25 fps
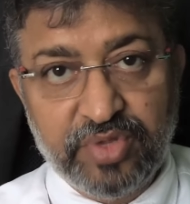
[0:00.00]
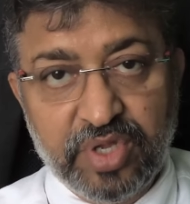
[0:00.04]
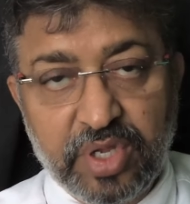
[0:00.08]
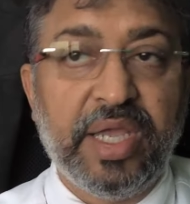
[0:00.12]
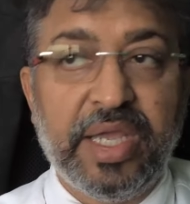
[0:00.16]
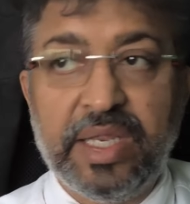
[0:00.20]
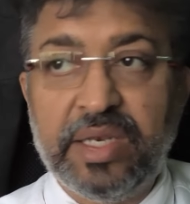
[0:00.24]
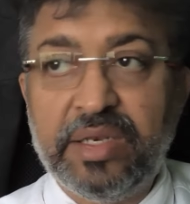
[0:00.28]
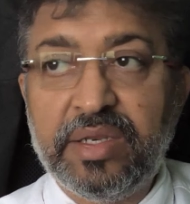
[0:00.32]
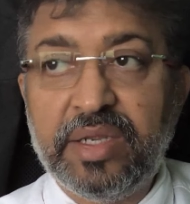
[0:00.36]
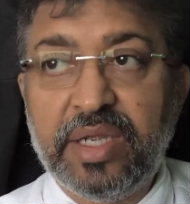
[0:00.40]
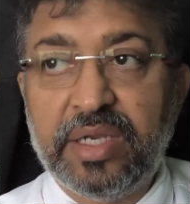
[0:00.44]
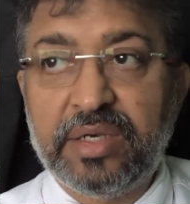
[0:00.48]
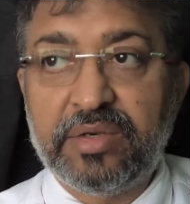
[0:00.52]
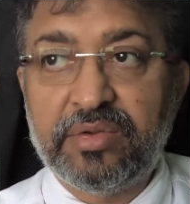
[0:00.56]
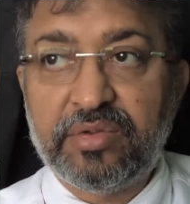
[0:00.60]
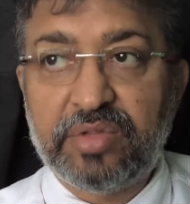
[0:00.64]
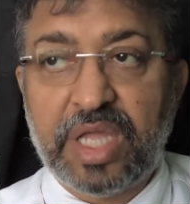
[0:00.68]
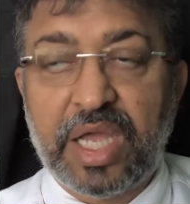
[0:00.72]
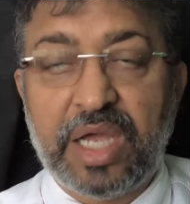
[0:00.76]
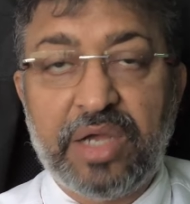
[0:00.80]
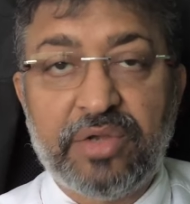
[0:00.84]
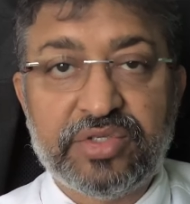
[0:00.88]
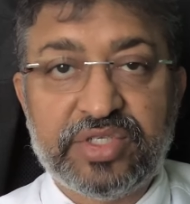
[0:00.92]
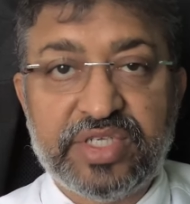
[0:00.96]
In
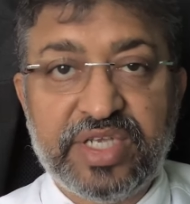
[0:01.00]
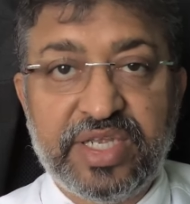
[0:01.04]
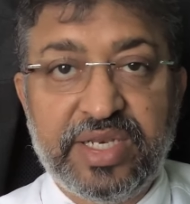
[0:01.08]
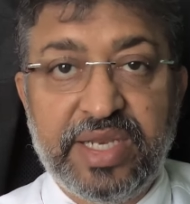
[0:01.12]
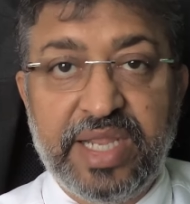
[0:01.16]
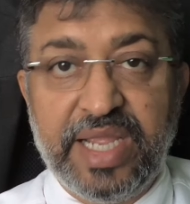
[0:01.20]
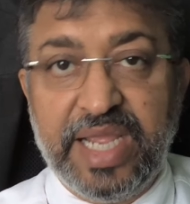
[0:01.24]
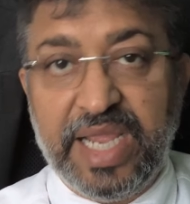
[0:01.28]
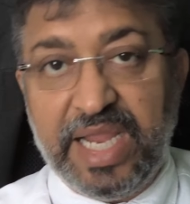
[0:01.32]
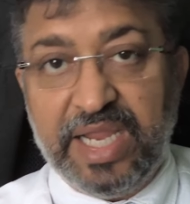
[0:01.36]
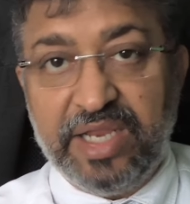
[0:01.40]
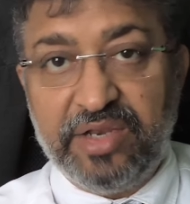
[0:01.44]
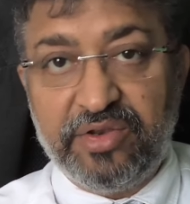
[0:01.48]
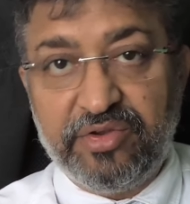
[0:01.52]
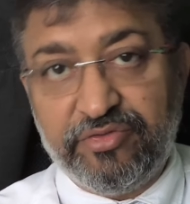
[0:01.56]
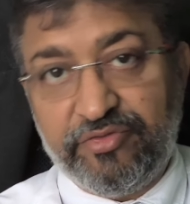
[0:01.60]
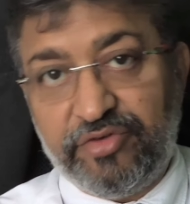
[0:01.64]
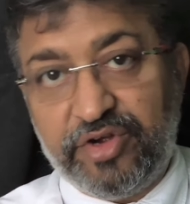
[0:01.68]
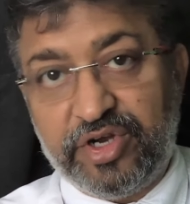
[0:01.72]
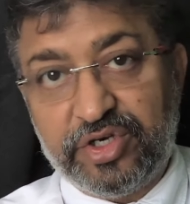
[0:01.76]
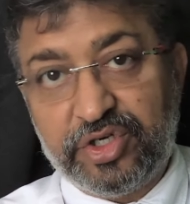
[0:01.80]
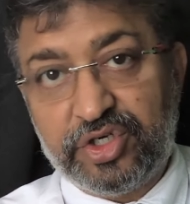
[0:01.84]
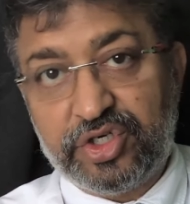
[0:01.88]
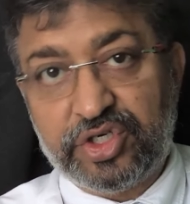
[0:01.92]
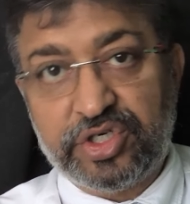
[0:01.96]
2008
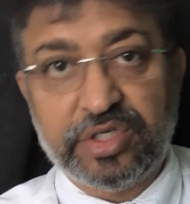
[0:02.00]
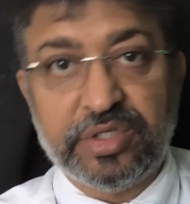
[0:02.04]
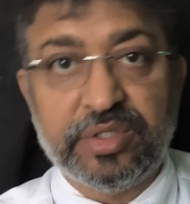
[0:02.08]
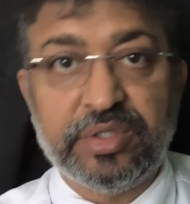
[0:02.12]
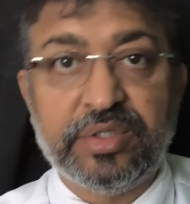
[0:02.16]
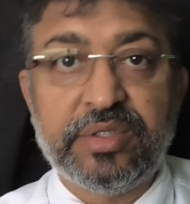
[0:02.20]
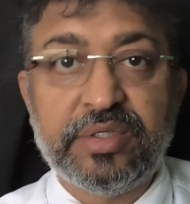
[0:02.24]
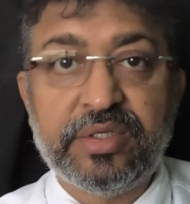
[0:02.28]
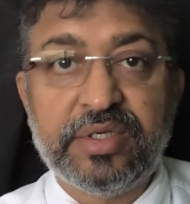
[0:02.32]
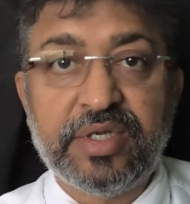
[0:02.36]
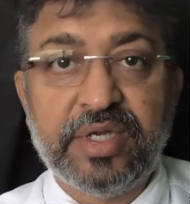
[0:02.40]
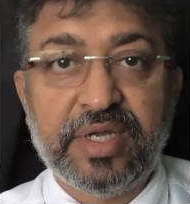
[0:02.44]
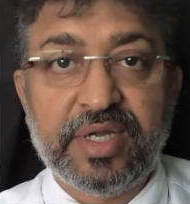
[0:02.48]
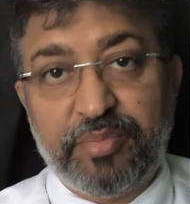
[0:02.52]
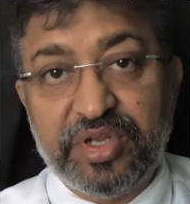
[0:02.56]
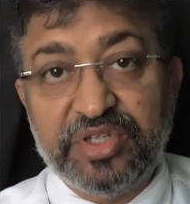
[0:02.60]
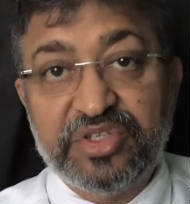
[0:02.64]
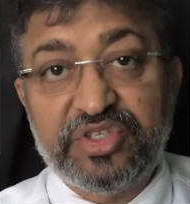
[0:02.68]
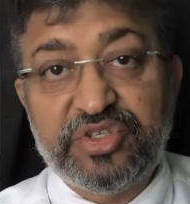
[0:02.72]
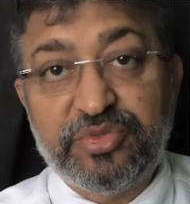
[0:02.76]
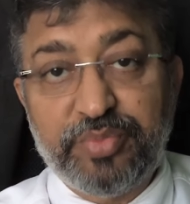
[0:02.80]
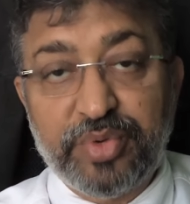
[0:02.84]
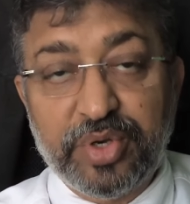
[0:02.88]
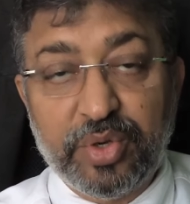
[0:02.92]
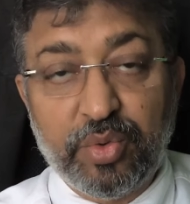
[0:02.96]
version, the
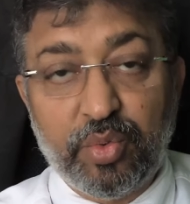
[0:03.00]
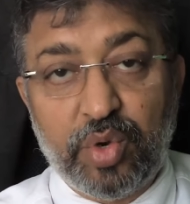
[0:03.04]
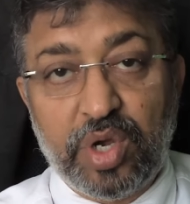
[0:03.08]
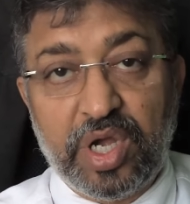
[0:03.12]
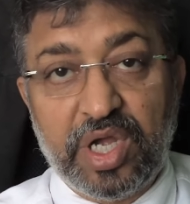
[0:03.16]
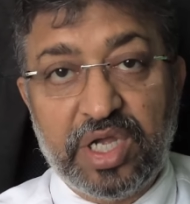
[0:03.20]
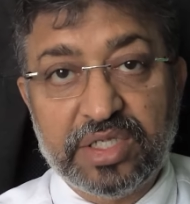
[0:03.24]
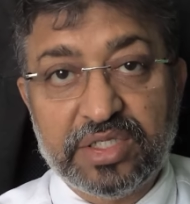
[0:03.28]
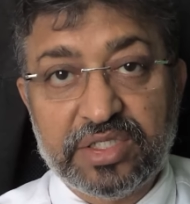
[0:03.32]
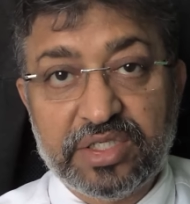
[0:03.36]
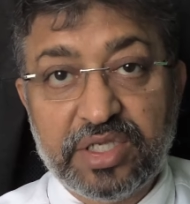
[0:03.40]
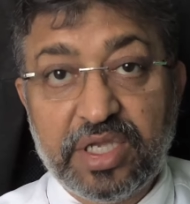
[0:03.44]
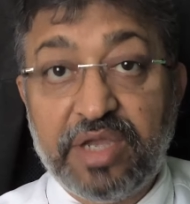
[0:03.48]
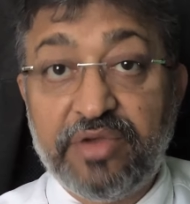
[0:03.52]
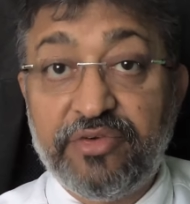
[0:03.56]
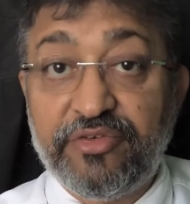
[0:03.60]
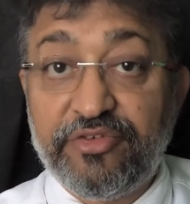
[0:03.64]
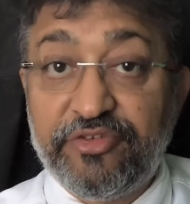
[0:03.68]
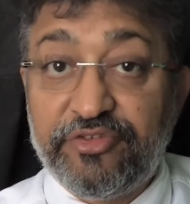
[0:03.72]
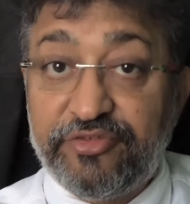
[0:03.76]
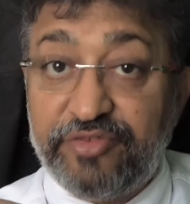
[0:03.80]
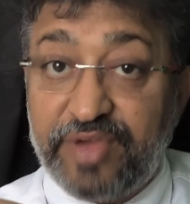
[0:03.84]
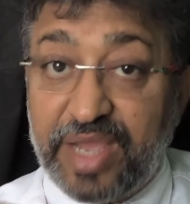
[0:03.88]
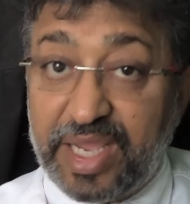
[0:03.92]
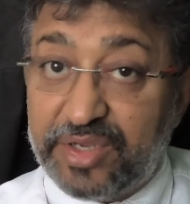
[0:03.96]
principle was
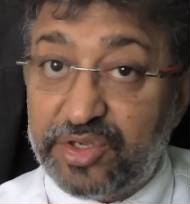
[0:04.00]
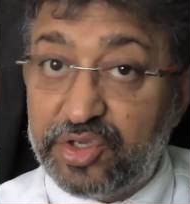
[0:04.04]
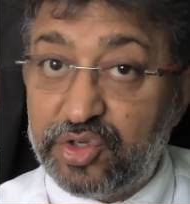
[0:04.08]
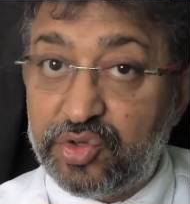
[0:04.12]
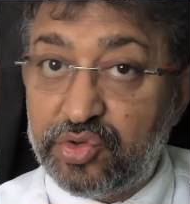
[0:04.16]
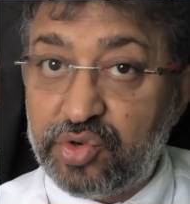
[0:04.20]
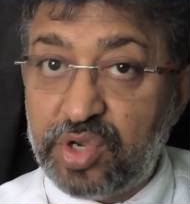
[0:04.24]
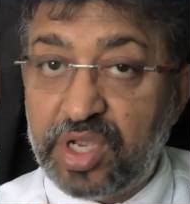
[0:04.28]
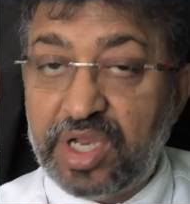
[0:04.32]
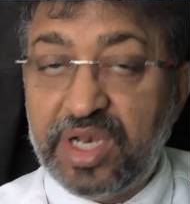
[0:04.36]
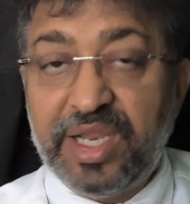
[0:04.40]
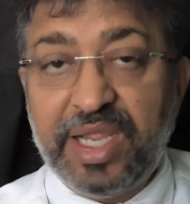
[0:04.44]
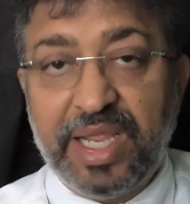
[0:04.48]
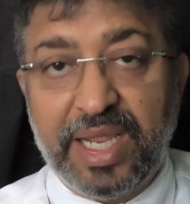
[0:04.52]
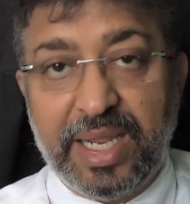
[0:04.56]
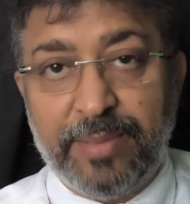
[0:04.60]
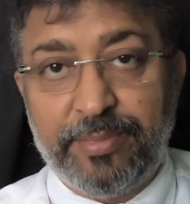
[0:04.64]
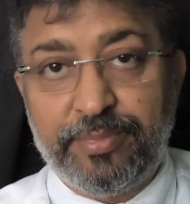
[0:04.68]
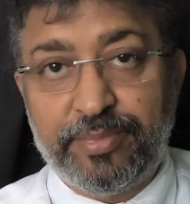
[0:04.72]
factual